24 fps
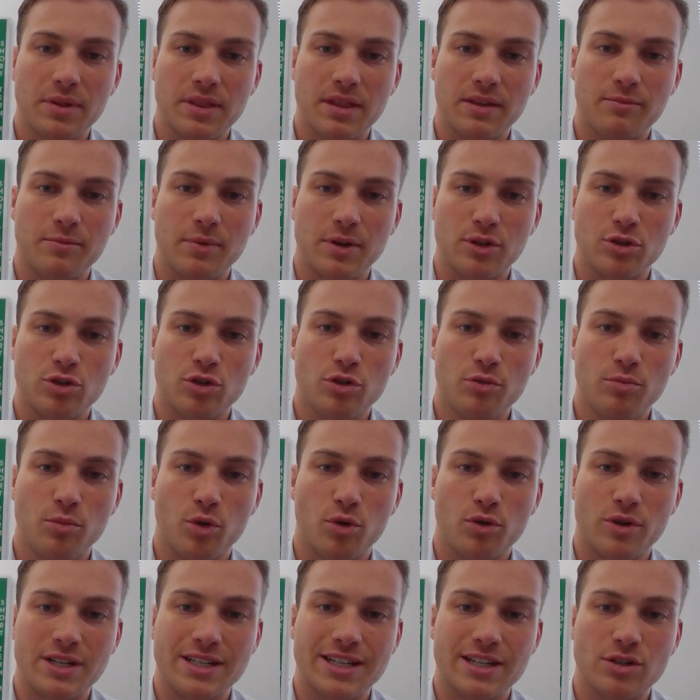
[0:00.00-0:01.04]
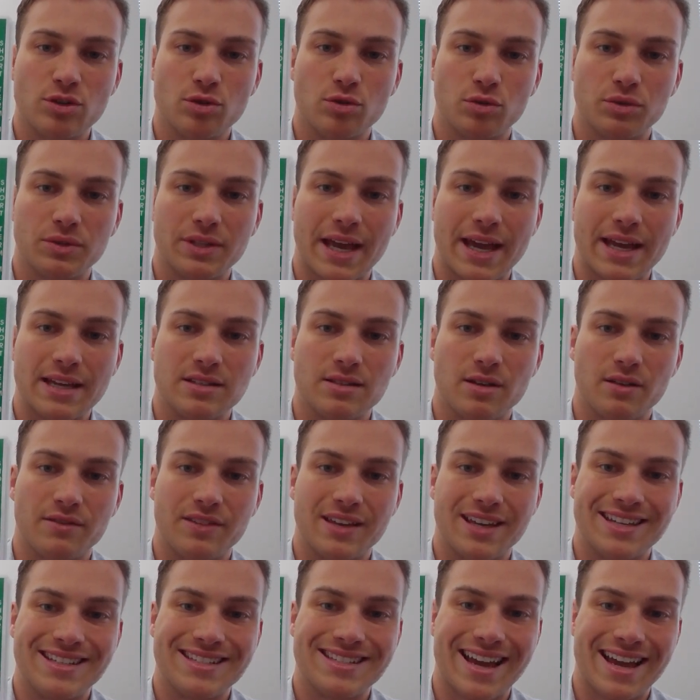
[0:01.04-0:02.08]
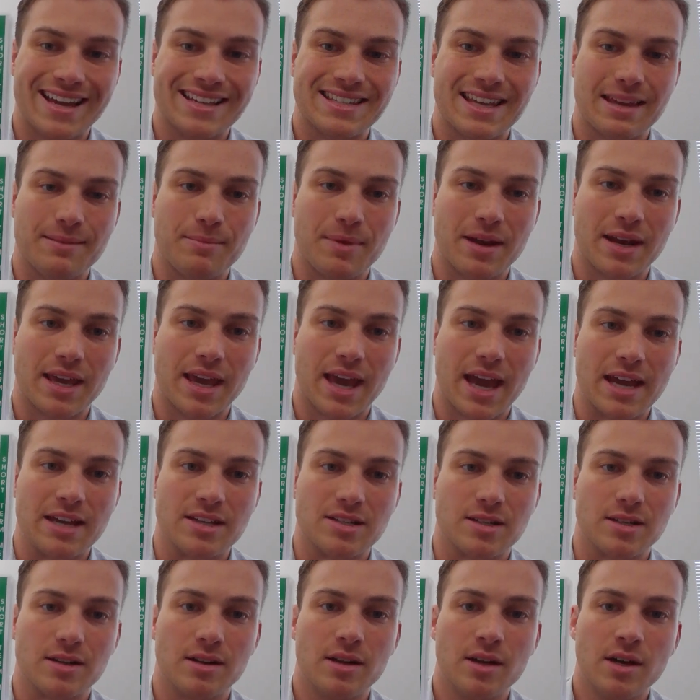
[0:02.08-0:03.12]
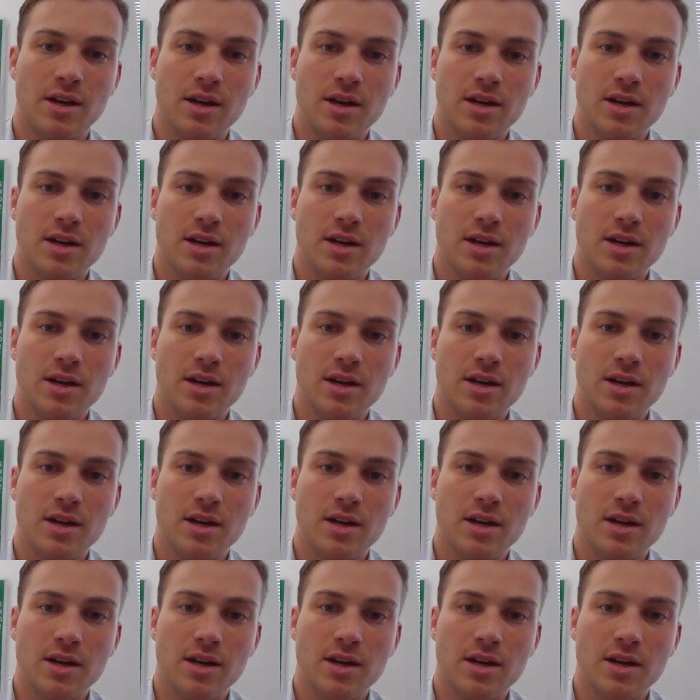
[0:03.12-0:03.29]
but there've been 2 more additional days of the exact same medication.